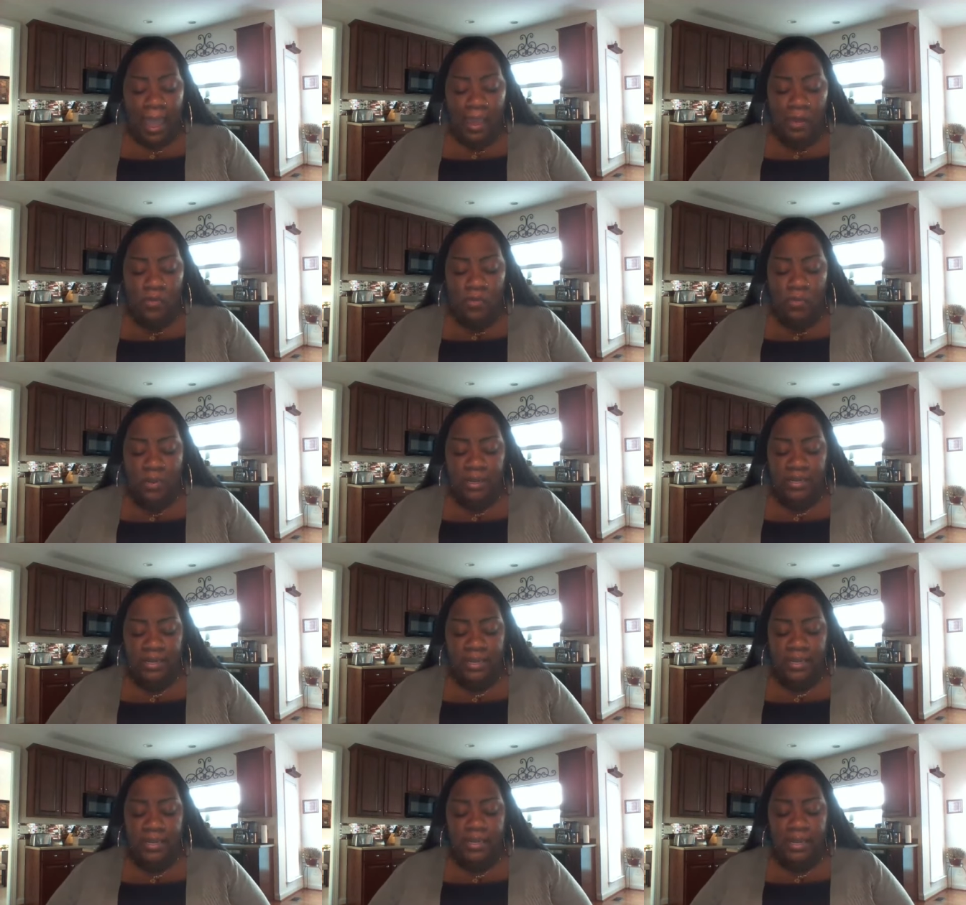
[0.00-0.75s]
And
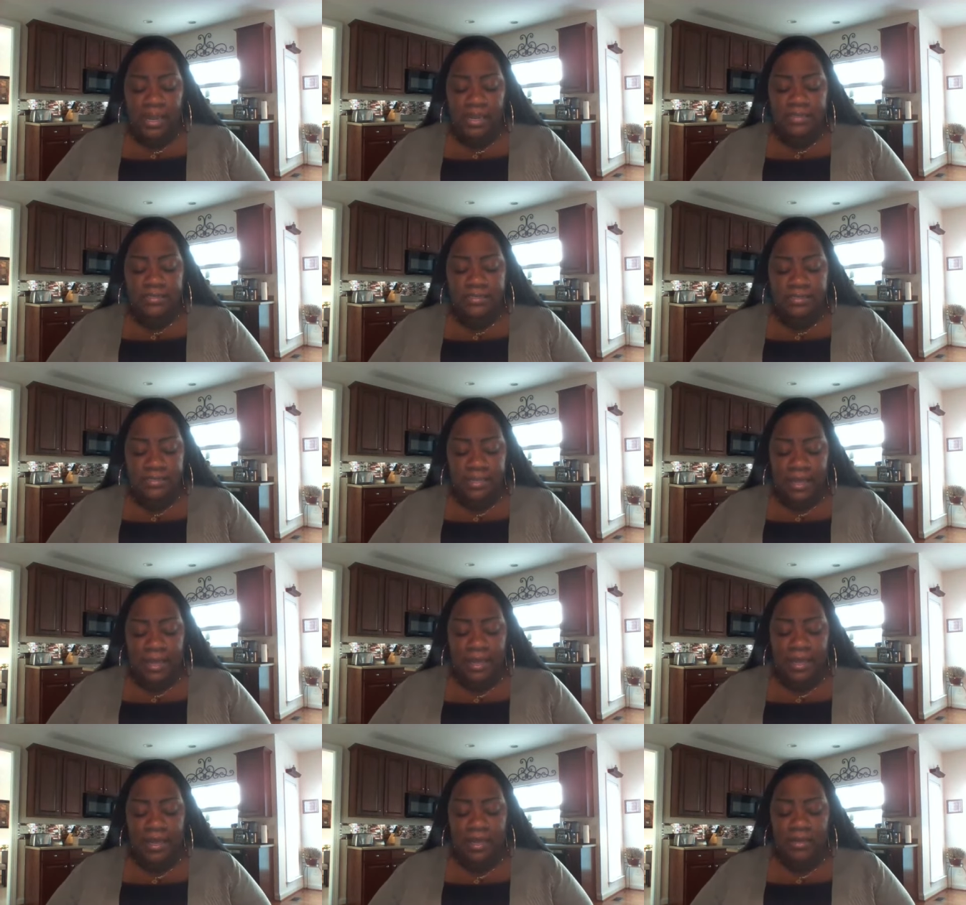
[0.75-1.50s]
when he had
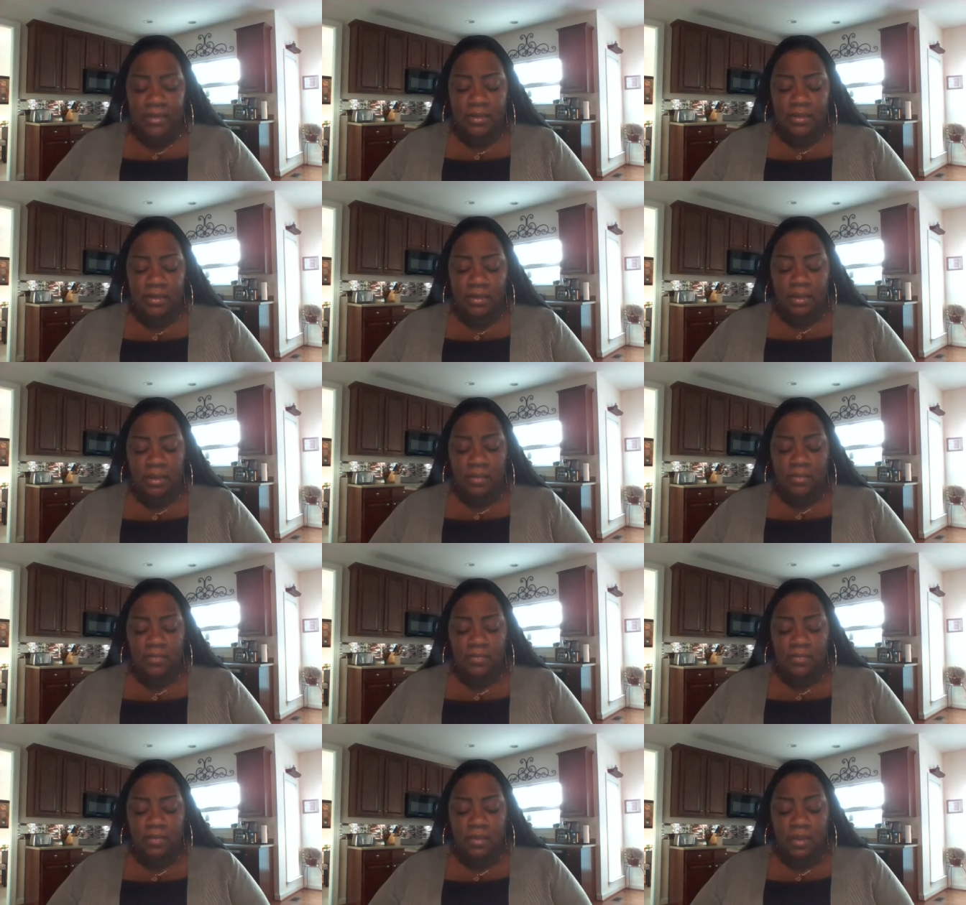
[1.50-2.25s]
said,
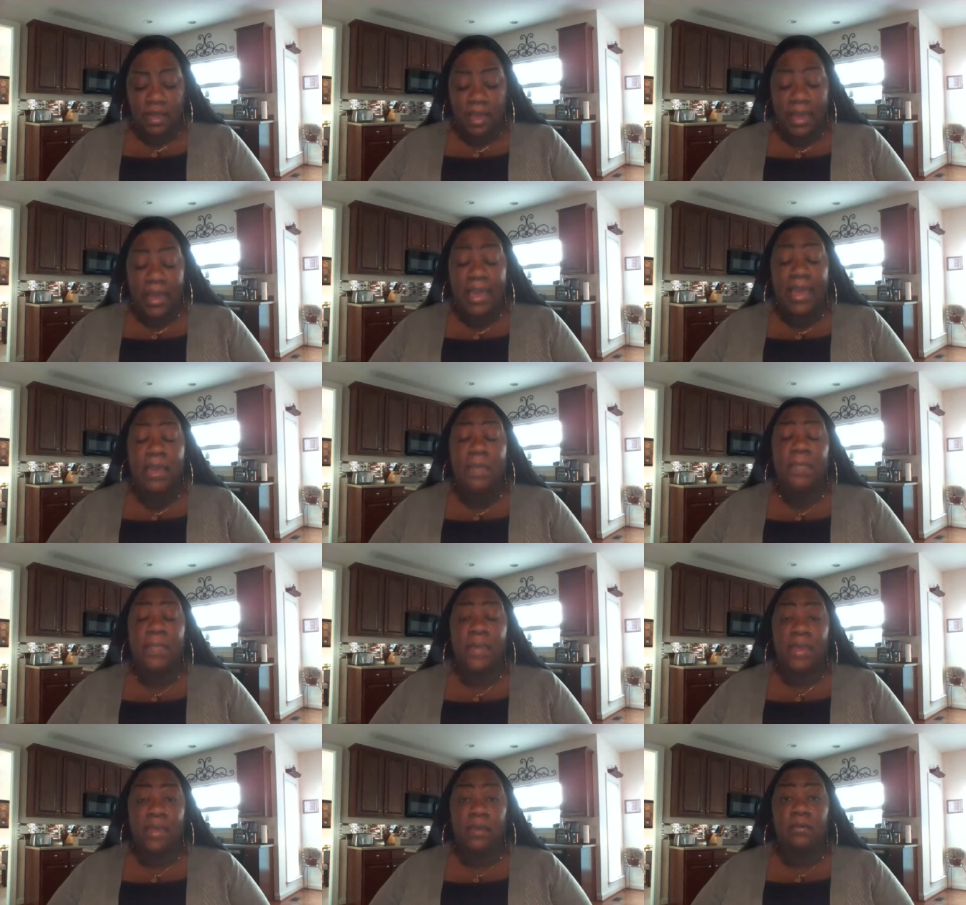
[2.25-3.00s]

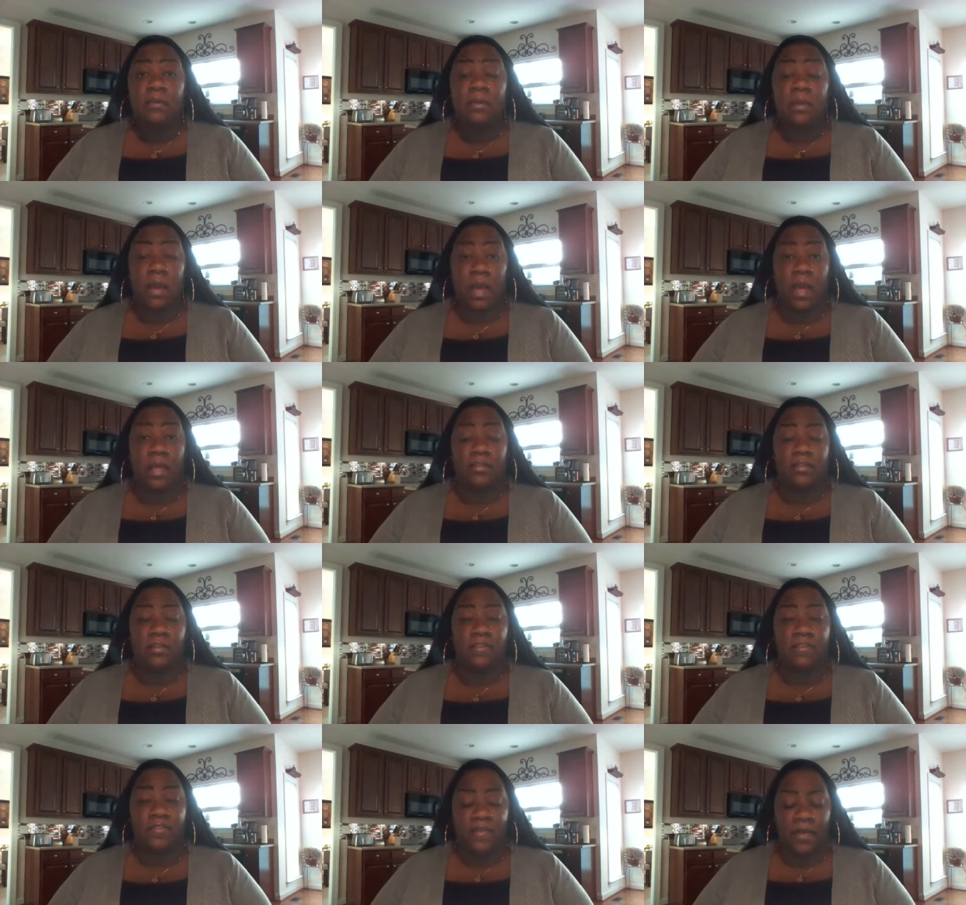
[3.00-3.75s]
he being
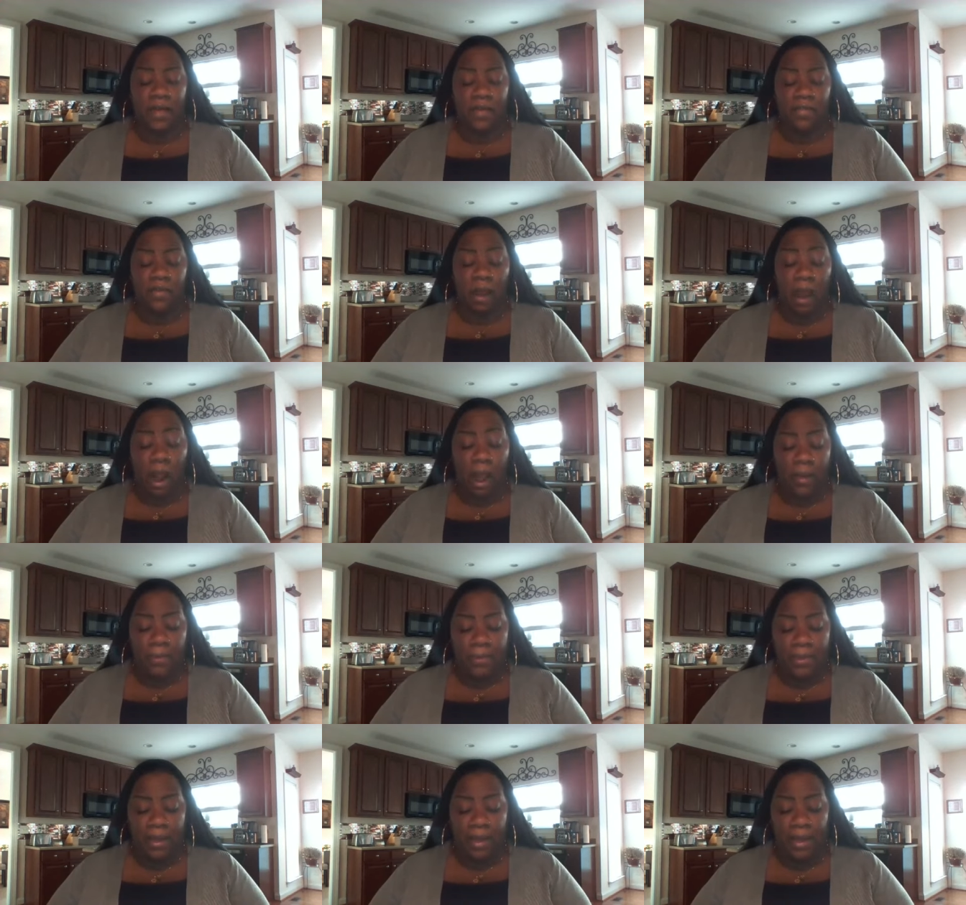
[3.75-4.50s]
God the Father,
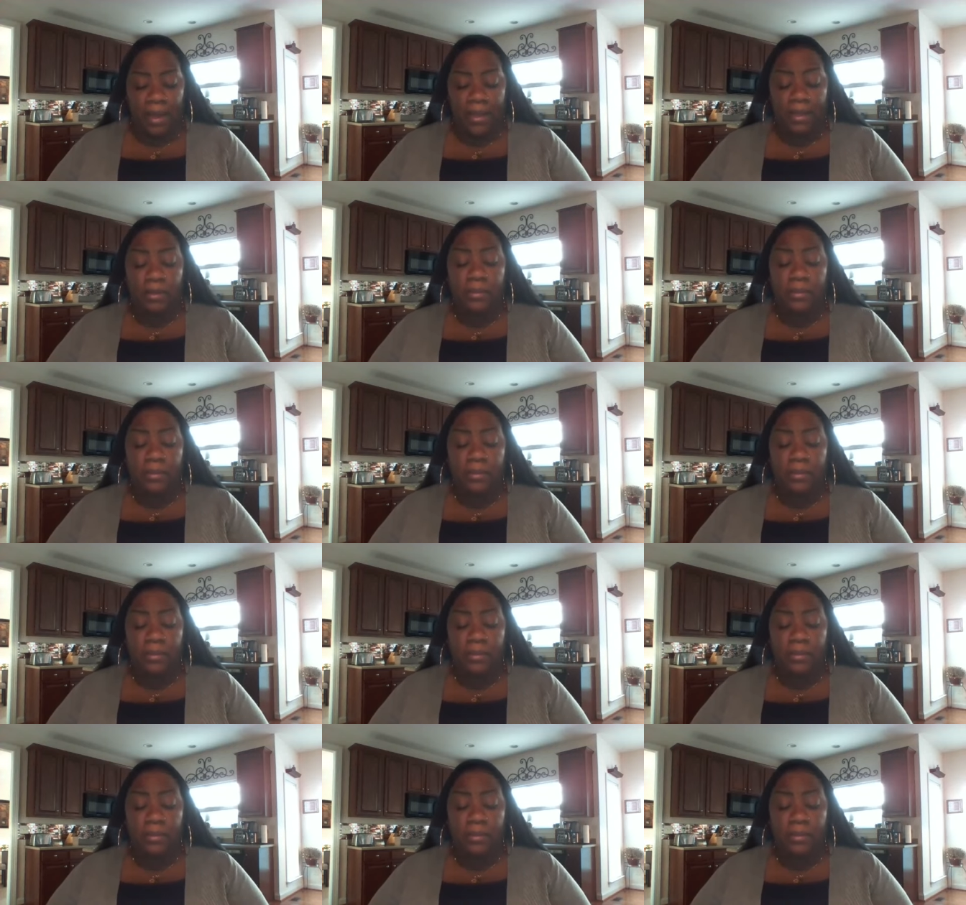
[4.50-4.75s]
Abba,